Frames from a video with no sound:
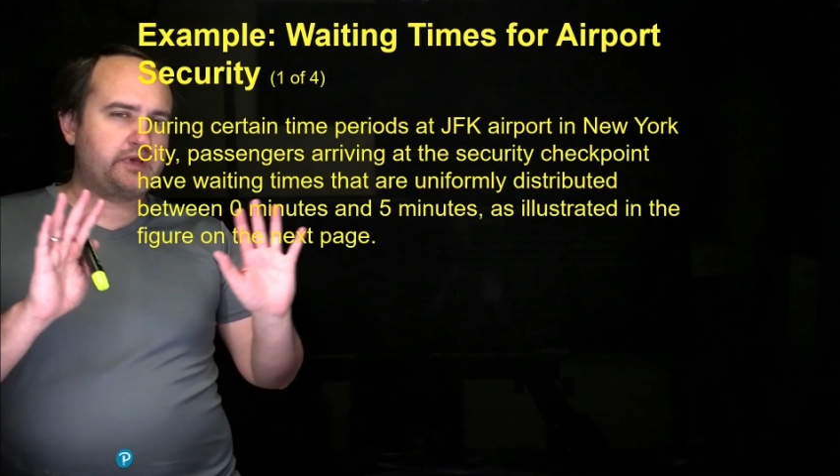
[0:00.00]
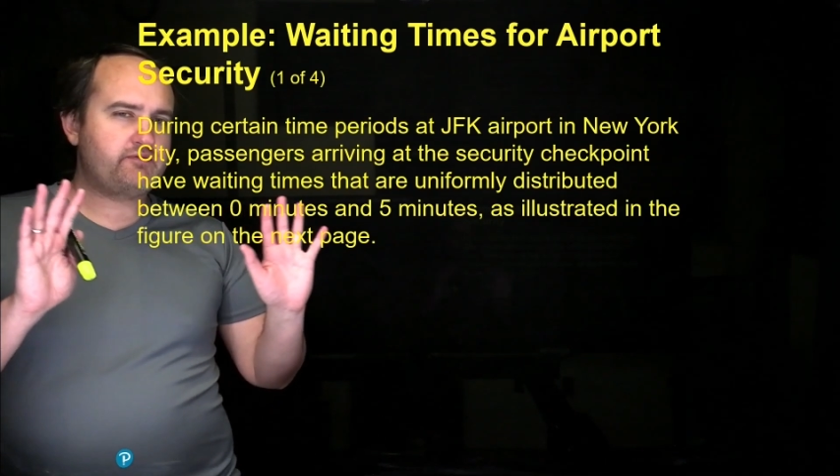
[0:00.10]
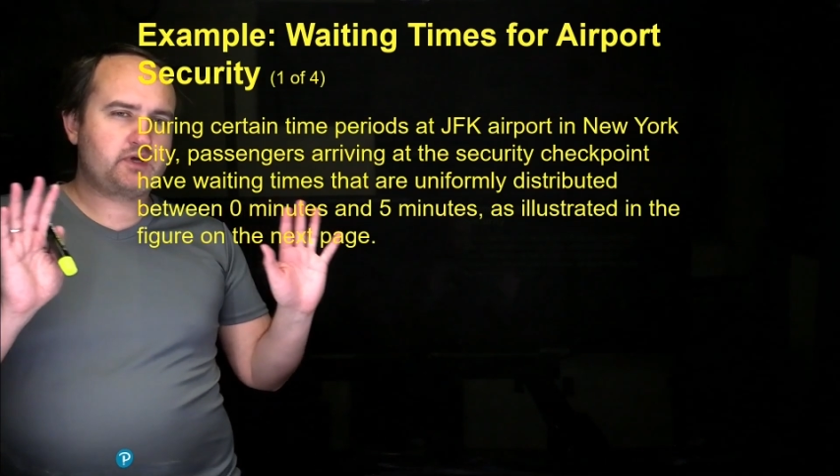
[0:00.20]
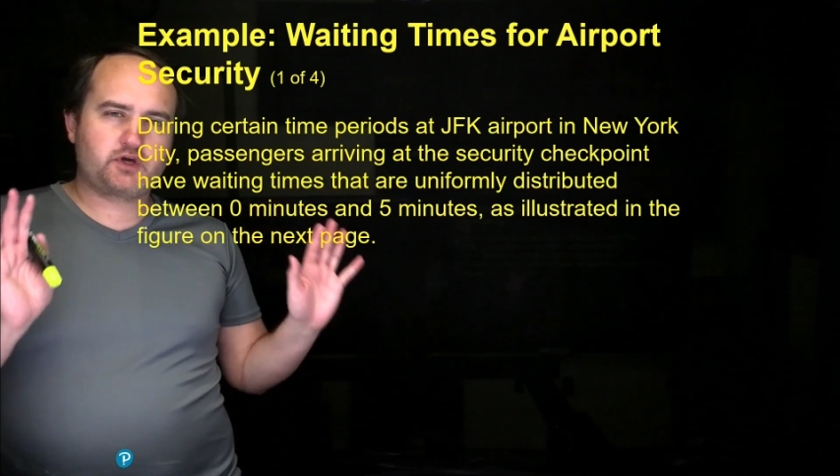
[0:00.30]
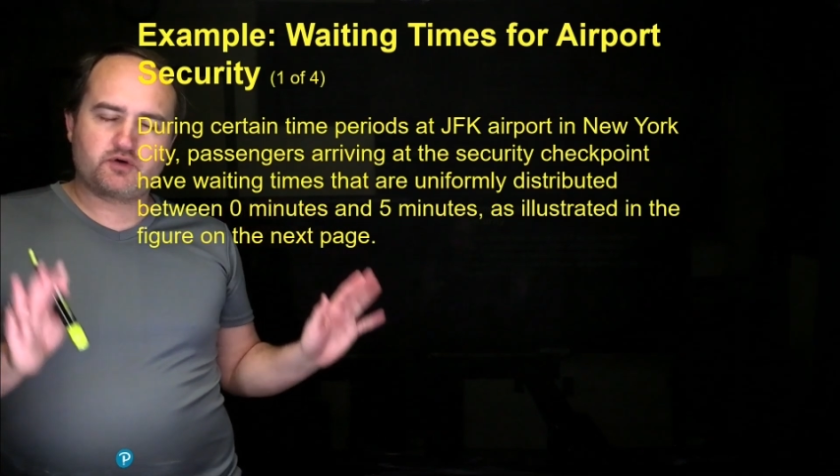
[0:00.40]

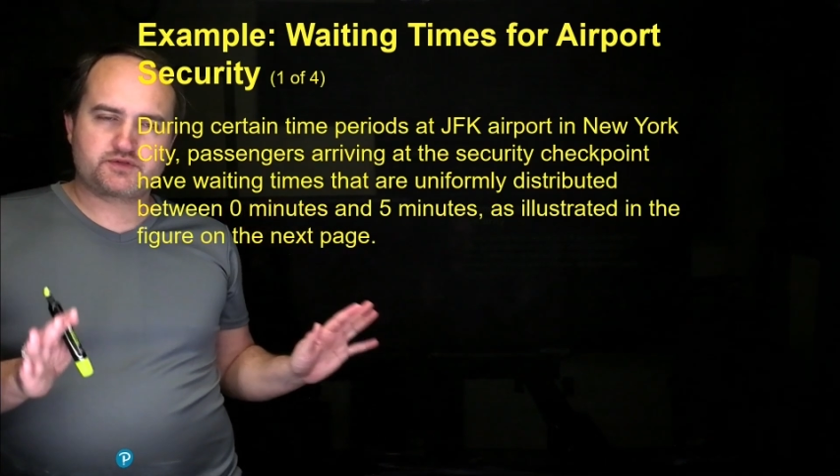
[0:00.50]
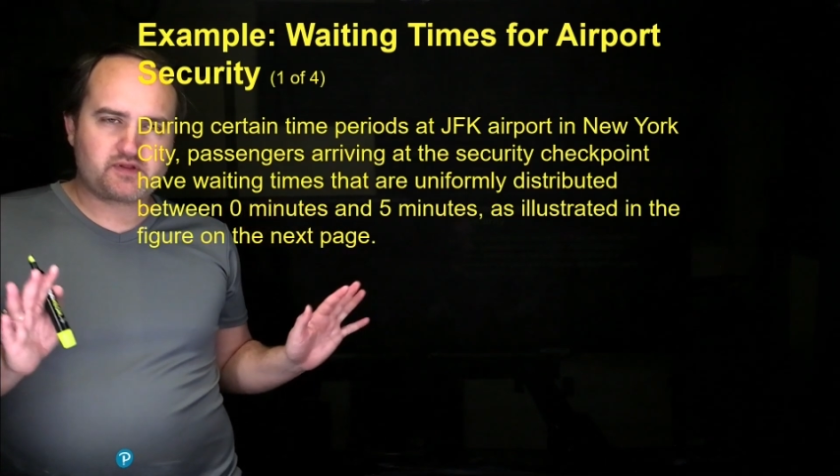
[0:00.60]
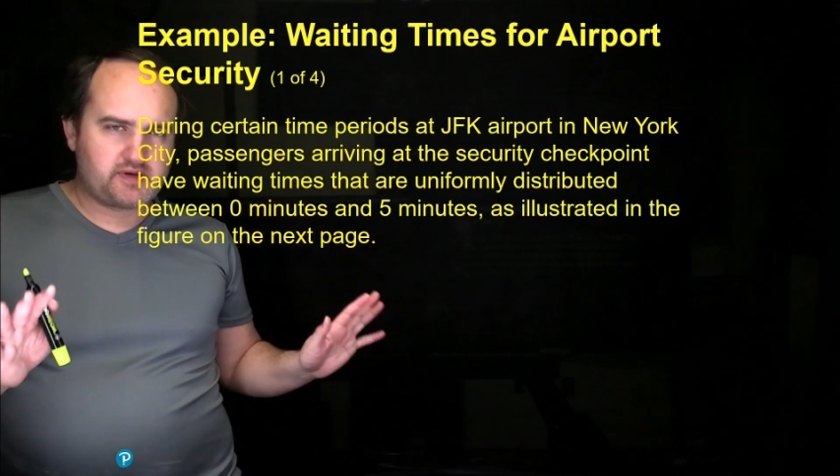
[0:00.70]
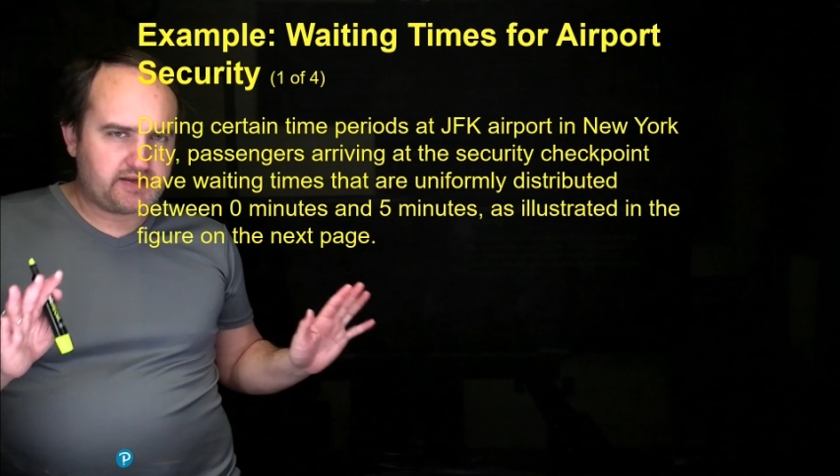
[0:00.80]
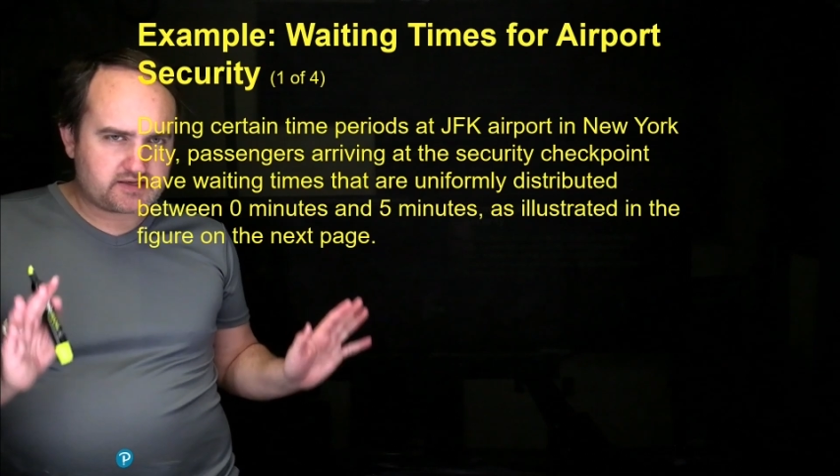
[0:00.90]
even go to
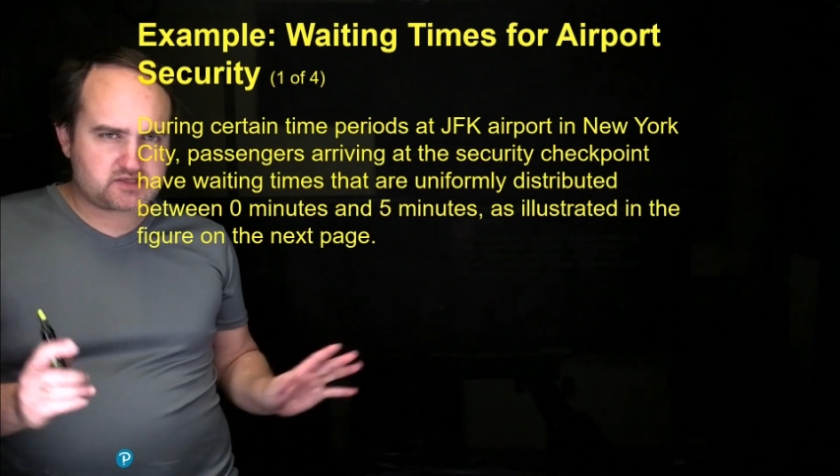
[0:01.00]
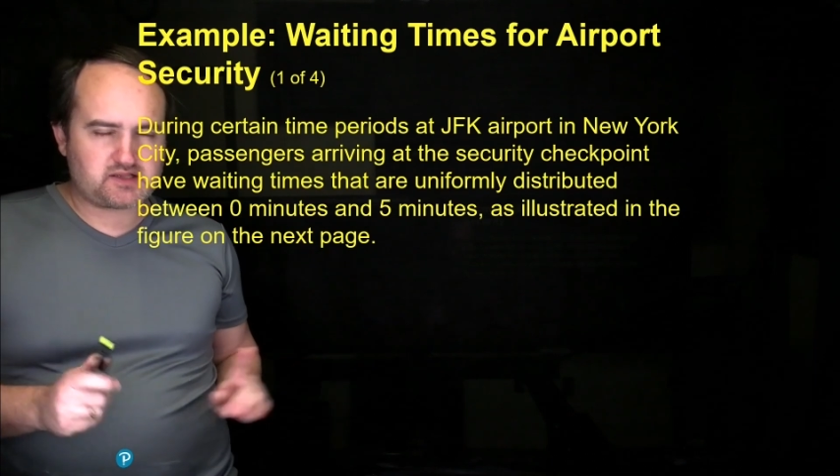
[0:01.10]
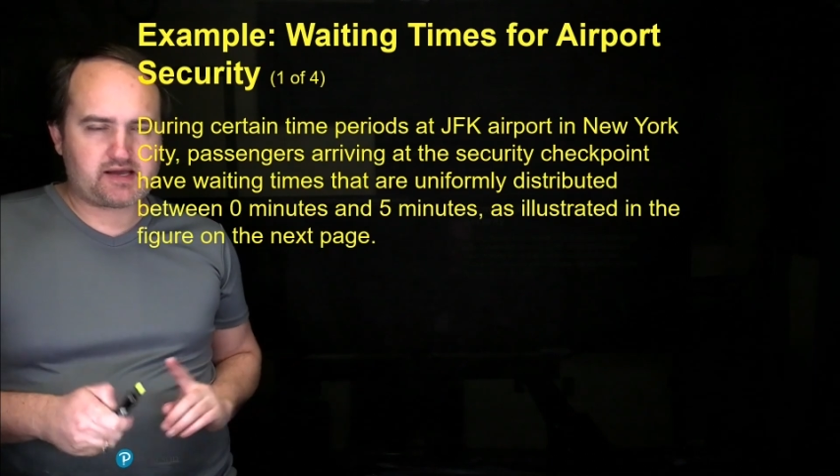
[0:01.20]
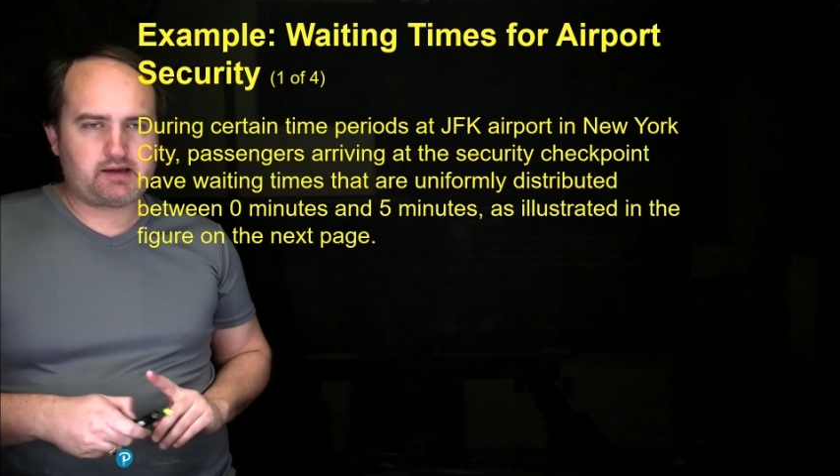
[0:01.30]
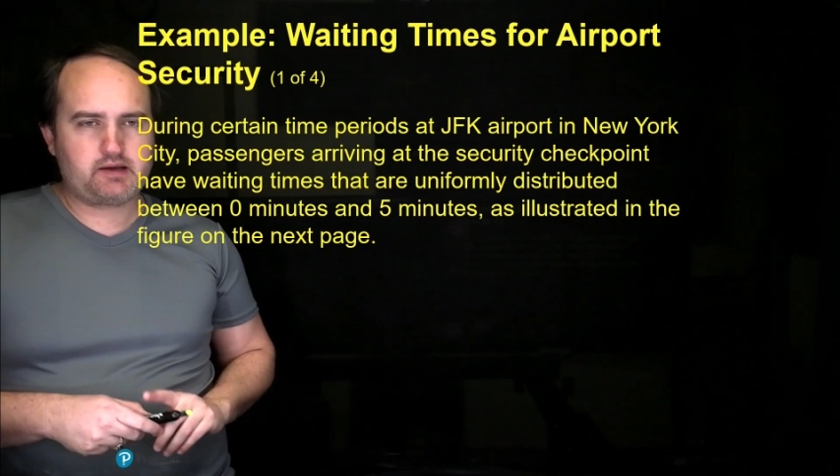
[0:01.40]
the next
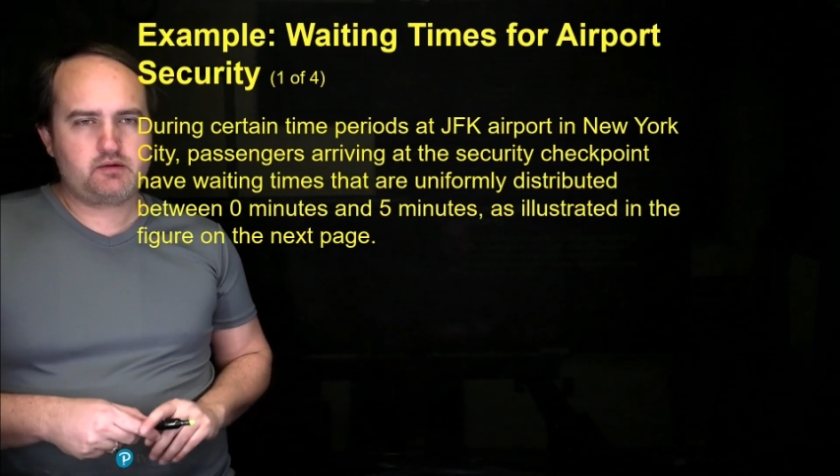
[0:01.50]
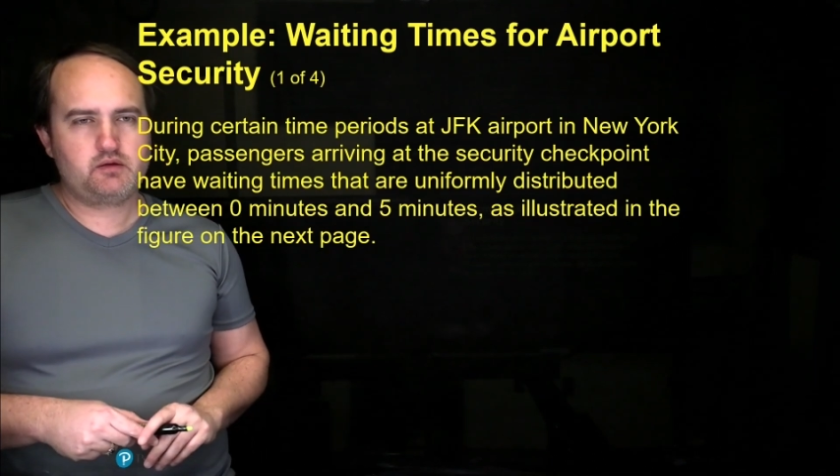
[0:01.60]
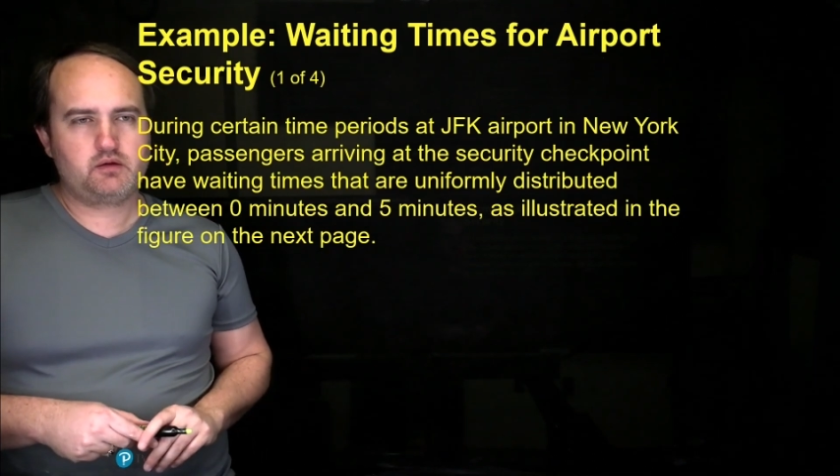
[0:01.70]
slide,